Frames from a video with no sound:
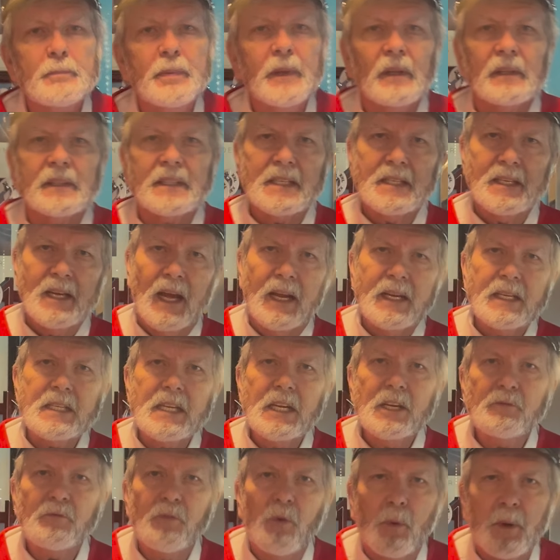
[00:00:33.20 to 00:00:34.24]
built in
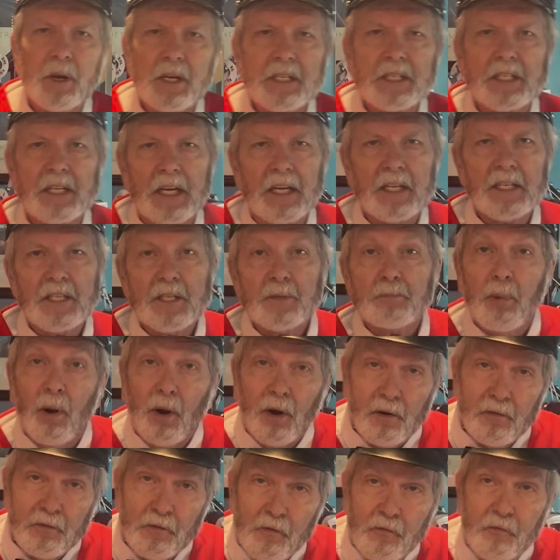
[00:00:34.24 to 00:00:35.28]
1946 as
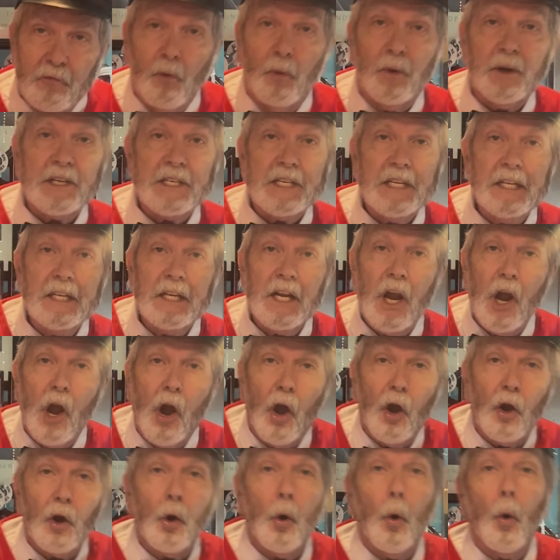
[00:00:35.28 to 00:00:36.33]
part of a
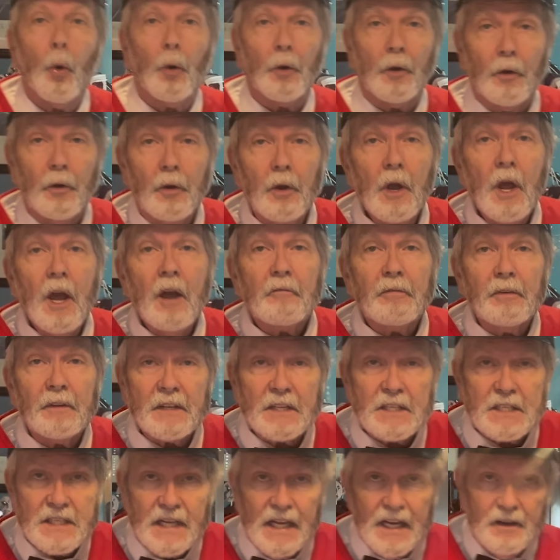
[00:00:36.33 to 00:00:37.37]
14-car order for the
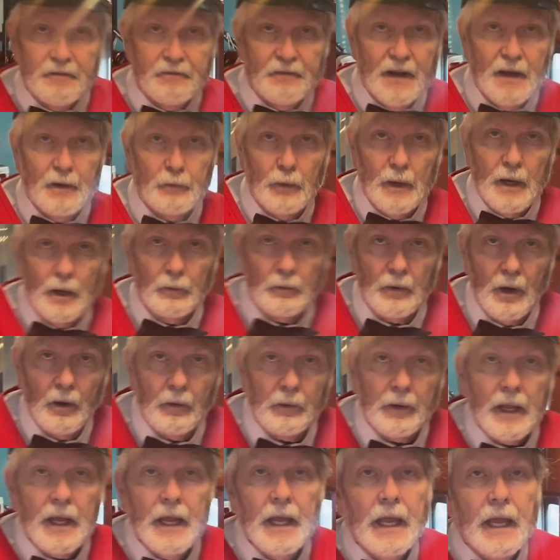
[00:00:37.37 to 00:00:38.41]
Santa Fe Railroad.